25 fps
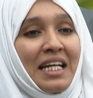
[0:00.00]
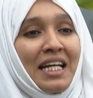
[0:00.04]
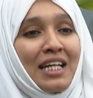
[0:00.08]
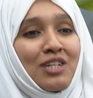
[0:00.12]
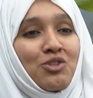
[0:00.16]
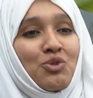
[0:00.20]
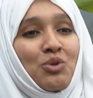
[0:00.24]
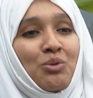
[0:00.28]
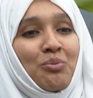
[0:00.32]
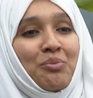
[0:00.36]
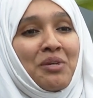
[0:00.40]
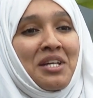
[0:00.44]

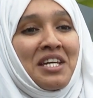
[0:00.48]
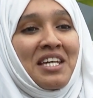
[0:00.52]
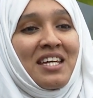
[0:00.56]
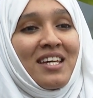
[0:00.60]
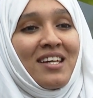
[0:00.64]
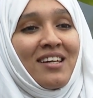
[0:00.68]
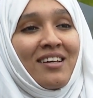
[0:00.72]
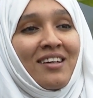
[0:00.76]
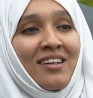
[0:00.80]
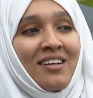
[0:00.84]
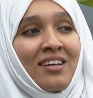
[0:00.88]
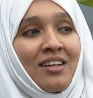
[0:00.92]
it will
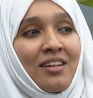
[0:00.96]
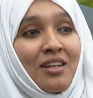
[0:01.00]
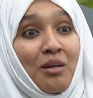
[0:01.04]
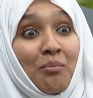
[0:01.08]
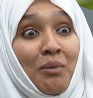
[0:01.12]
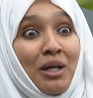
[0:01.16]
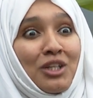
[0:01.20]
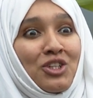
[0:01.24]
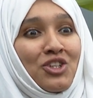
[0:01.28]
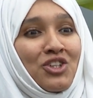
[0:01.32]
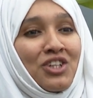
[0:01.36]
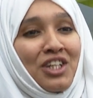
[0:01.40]
be the
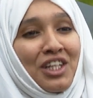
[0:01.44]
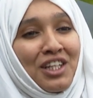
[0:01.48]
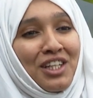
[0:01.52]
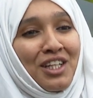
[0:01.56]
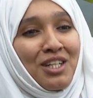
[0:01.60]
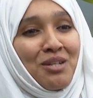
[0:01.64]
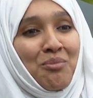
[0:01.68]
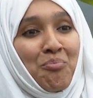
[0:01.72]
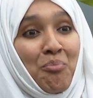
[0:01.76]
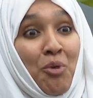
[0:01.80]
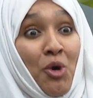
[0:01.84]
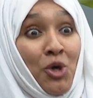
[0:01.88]
much
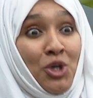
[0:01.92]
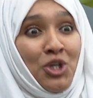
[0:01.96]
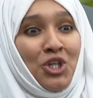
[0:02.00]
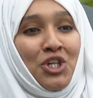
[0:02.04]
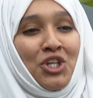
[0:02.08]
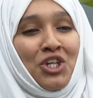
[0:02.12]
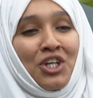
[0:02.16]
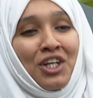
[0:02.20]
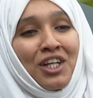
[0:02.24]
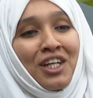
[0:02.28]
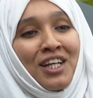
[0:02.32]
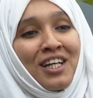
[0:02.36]
needed
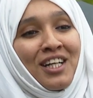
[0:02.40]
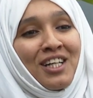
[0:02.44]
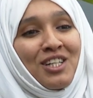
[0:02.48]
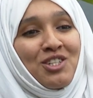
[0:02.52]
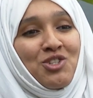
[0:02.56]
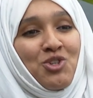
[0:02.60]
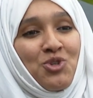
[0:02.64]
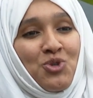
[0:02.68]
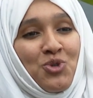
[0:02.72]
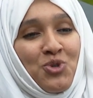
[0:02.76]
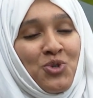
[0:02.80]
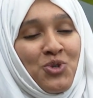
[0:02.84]
push
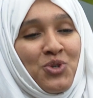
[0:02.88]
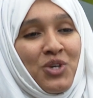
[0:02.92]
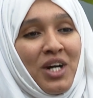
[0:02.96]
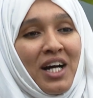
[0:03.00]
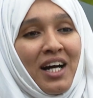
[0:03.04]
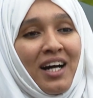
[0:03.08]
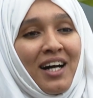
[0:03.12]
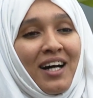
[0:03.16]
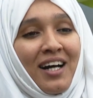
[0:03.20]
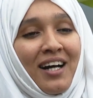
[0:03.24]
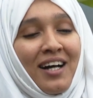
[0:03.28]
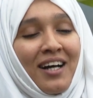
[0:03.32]
to,
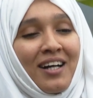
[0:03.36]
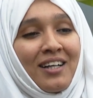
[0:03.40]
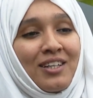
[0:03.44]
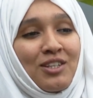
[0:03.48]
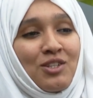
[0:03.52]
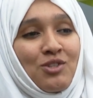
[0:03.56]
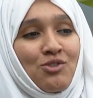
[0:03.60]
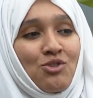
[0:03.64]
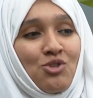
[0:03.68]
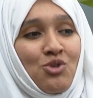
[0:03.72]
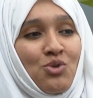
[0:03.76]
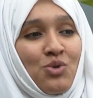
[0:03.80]
uh,
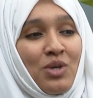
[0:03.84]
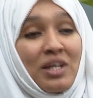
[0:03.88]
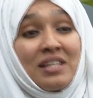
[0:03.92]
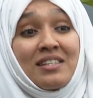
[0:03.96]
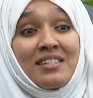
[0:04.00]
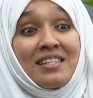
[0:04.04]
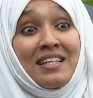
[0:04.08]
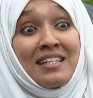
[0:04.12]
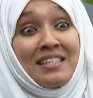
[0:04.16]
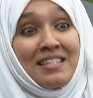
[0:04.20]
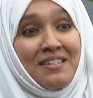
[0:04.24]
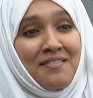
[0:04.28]
to
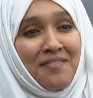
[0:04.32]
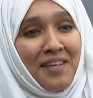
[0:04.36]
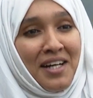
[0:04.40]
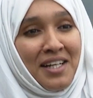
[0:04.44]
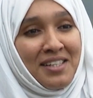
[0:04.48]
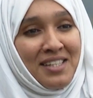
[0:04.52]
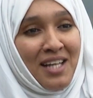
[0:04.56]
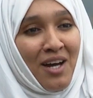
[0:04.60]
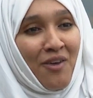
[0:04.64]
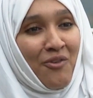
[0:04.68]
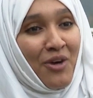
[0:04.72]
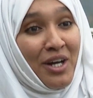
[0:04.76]

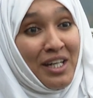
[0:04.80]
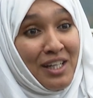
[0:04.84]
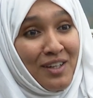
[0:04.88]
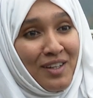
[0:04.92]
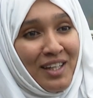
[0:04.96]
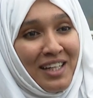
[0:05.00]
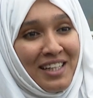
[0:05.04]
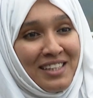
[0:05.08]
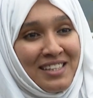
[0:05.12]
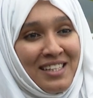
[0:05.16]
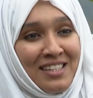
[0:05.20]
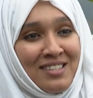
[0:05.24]
incentivize our
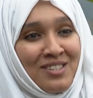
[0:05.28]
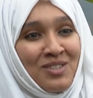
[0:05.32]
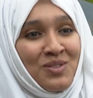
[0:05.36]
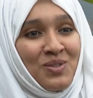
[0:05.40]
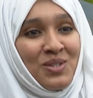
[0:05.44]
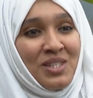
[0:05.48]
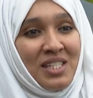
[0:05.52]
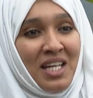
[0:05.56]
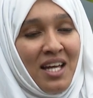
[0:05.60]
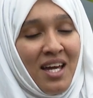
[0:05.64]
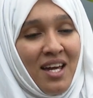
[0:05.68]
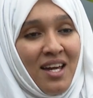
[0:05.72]
regulators to
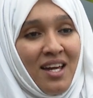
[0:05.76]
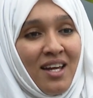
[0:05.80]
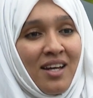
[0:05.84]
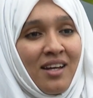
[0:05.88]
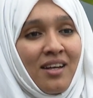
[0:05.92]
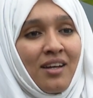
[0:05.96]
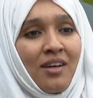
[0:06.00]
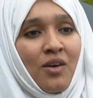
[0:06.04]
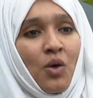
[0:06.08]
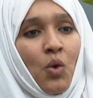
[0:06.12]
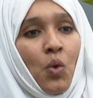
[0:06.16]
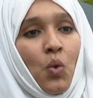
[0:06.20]
say,
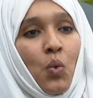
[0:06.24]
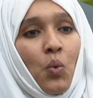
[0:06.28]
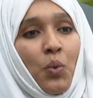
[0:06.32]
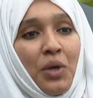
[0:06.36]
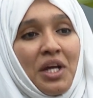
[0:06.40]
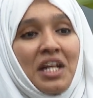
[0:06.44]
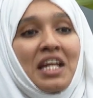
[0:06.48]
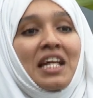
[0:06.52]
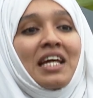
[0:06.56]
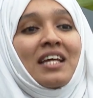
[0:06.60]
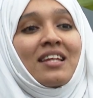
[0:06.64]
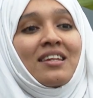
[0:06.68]

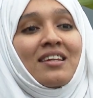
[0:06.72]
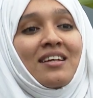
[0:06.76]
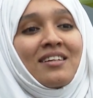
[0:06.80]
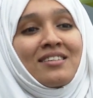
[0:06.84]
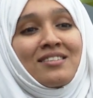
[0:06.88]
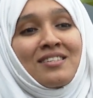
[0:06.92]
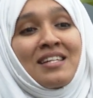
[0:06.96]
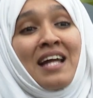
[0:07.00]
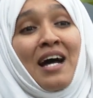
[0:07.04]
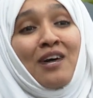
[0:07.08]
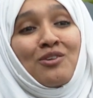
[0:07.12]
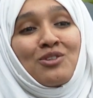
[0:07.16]
we need
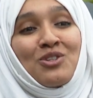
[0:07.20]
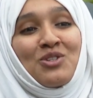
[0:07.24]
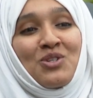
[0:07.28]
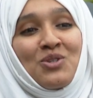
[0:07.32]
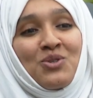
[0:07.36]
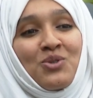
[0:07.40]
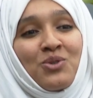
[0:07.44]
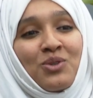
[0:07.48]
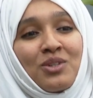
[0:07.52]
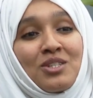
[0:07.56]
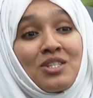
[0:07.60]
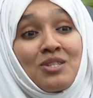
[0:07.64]
this now
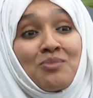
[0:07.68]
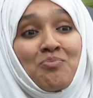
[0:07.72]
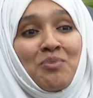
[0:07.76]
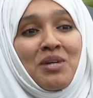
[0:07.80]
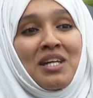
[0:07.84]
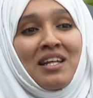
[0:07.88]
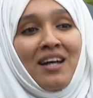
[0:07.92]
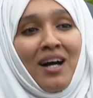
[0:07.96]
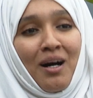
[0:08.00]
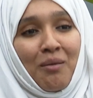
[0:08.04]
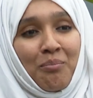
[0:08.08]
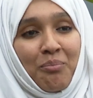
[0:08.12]
to
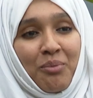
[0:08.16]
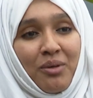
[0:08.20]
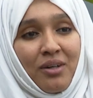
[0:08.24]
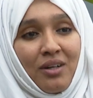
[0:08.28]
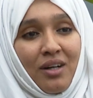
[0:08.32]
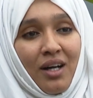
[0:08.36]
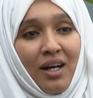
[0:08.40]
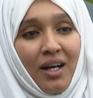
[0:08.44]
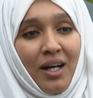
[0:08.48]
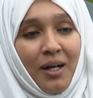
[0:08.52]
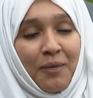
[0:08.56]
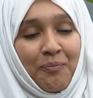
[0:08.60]
speed up
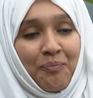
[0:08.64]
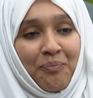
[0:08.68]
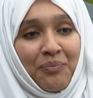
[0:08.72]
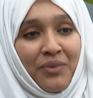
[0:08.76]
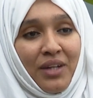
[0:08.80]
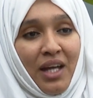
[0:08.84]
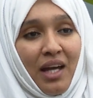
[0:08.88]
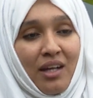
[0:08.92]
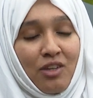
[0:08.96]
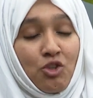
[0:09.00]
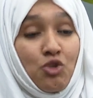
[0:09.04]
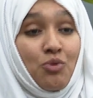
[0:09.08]
um,
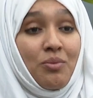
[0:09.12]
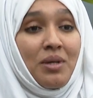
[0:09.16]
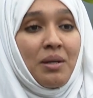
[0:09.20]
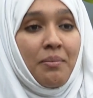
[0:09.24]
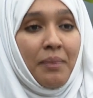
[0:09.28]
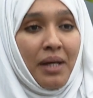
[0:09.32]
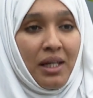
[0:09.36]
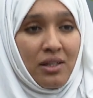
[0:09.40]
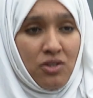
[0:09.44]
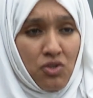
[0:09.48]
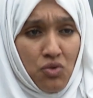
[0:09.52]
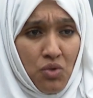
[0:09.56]
and to be
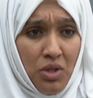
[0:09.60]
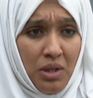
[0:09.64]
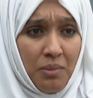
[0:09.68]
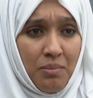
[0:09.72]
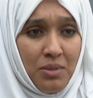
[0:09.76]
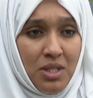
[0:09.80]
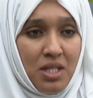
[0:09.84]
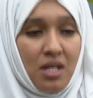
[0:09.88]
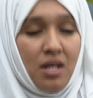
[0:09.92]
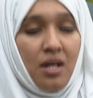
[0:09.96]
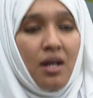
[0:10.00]
mainstreamed.